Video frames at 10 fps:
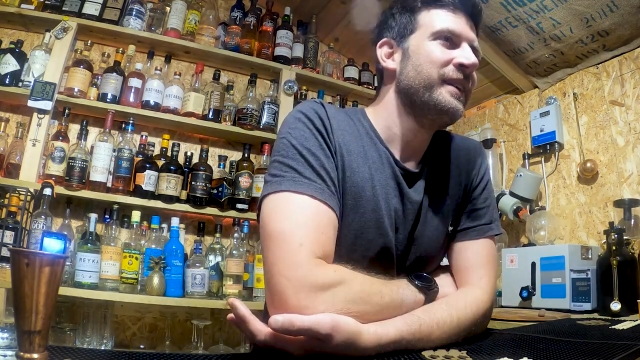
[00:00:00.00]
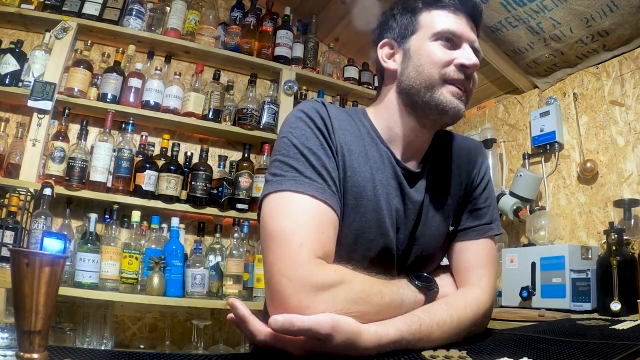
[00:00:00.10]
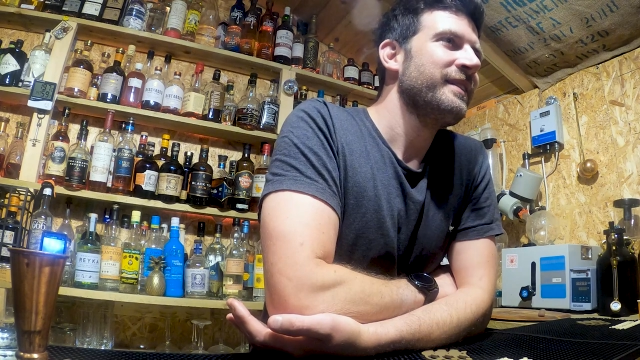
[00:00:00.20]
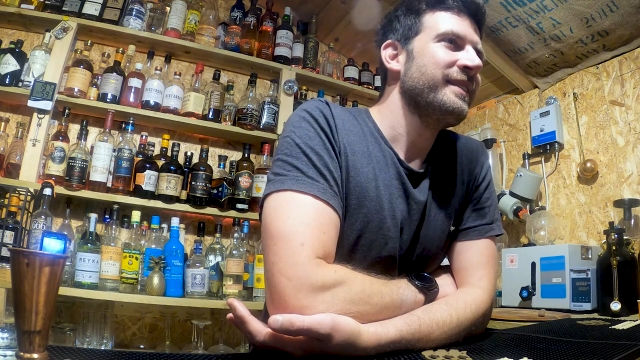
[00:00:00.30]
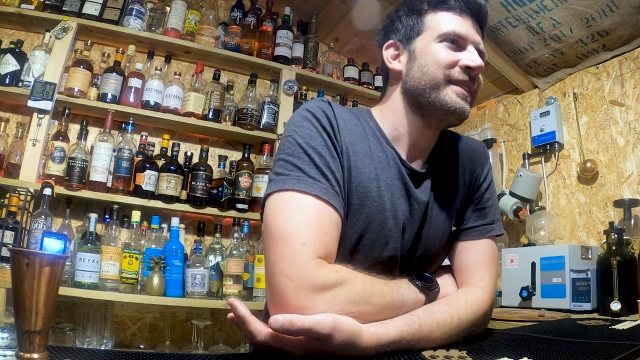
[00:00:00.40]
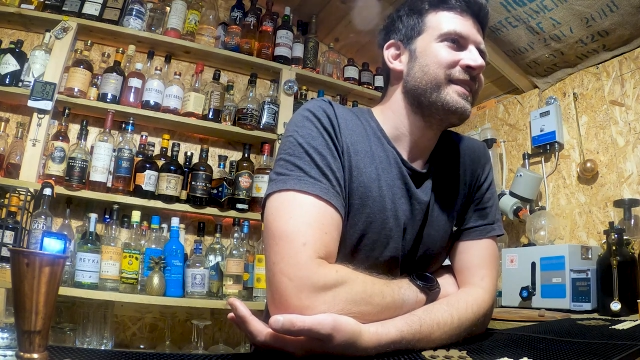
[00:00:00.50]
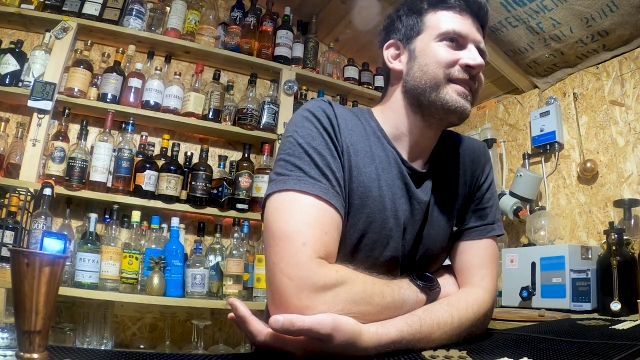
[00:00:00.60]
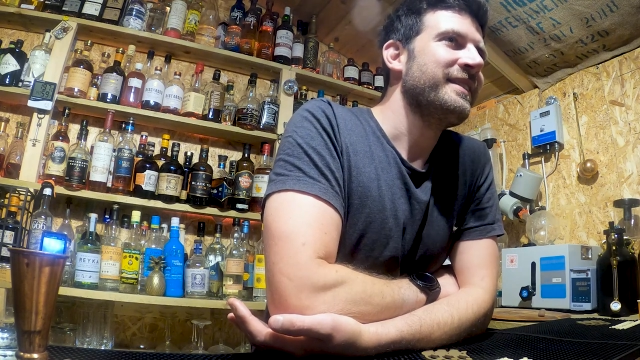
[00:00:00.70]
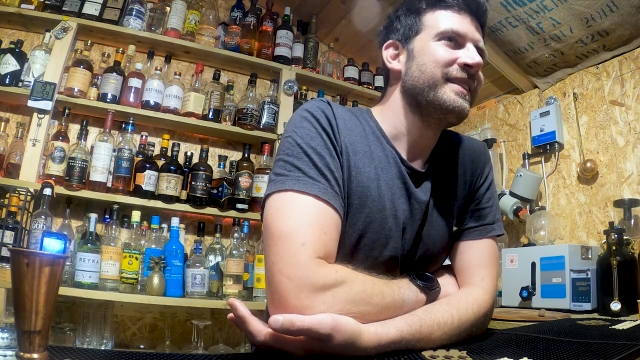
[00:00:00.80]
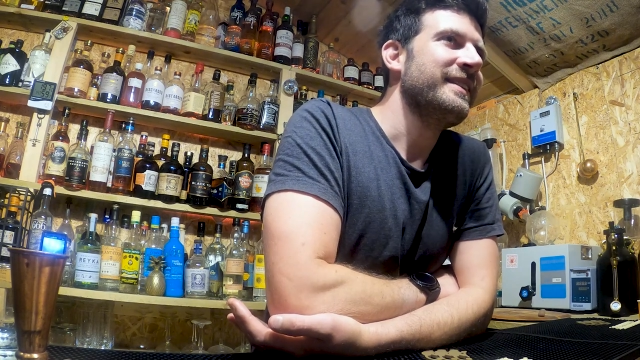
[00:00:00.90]
I either have
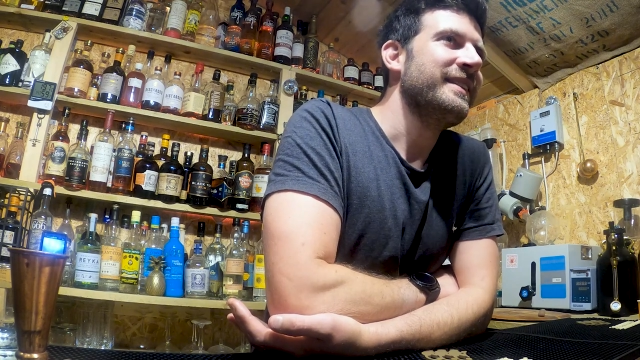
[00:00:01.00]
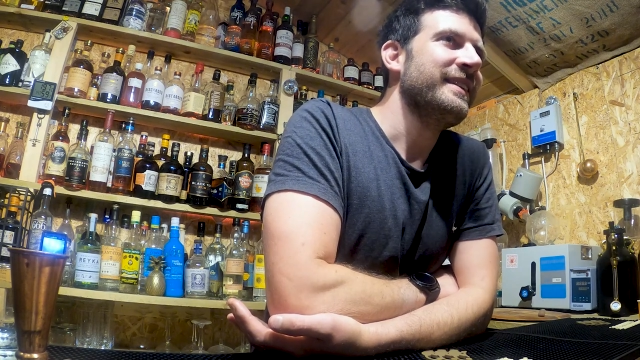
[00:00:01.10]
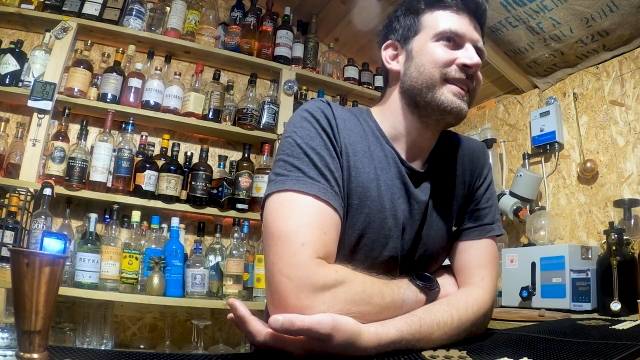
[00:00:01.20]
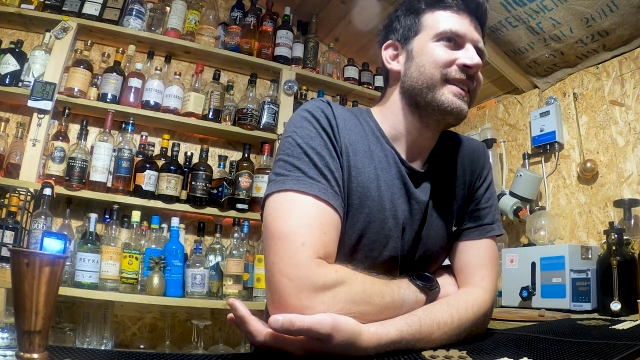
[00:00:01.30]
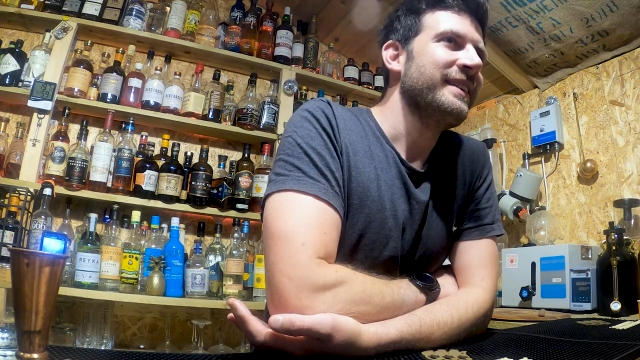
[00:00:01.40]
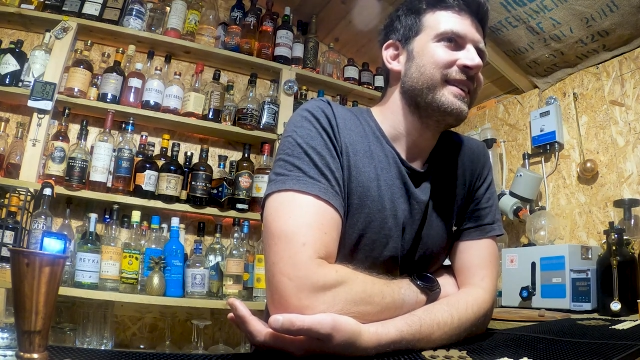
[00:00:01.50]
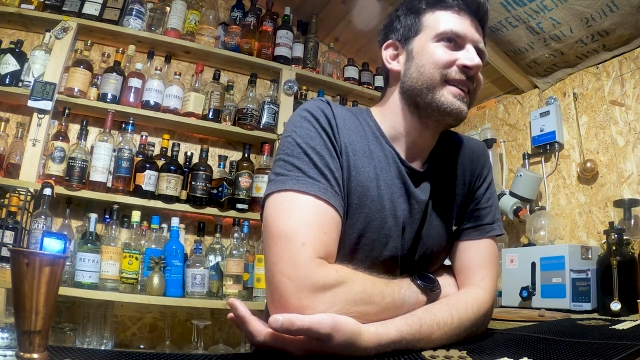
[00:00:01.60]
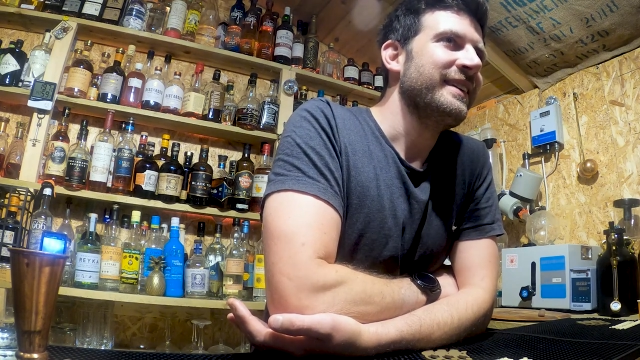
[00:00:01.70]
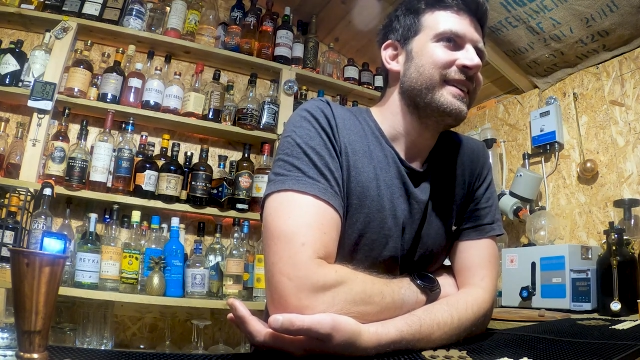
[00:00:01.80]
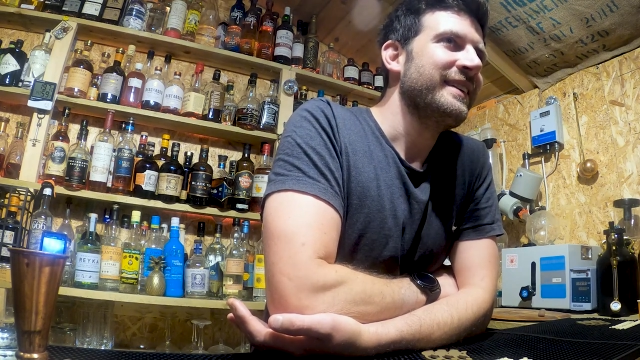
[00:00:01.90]
A D H D or
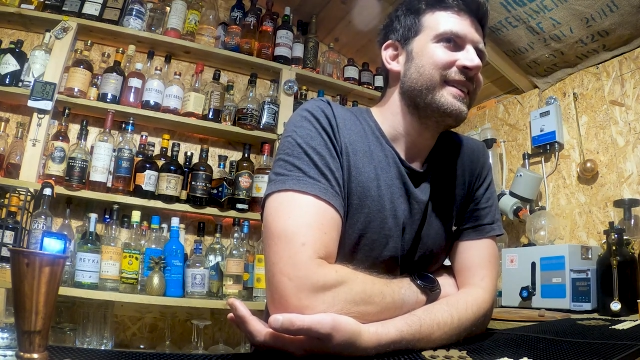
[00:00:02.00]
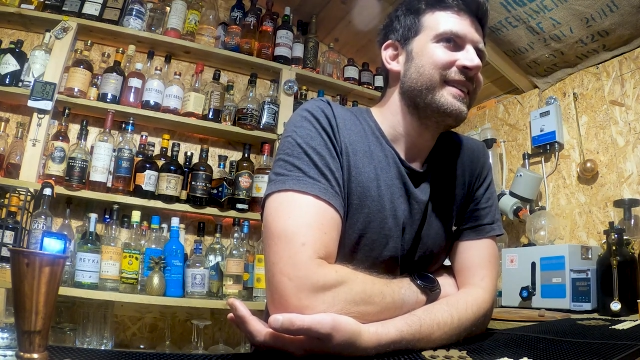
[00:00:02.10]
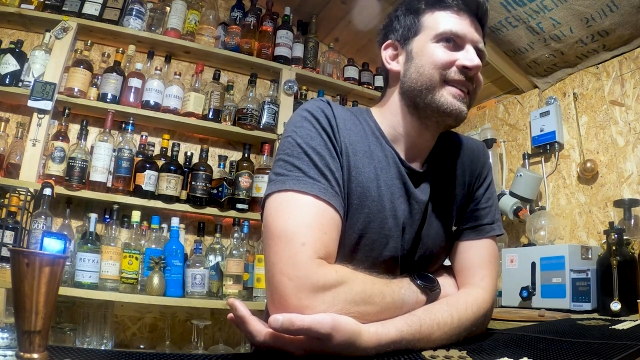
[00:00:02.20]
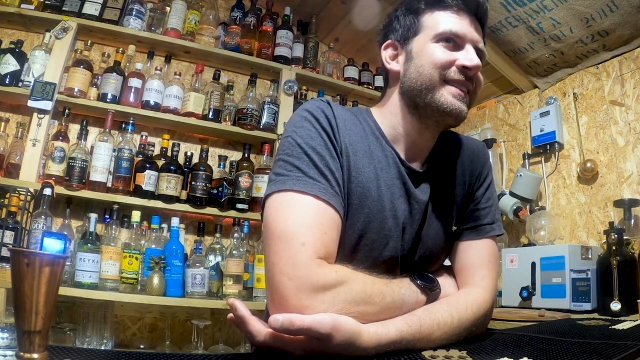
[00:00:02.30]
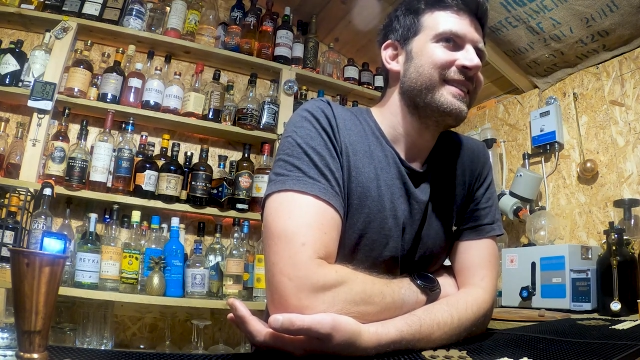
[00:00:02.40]
diarrhea, I'm not sure.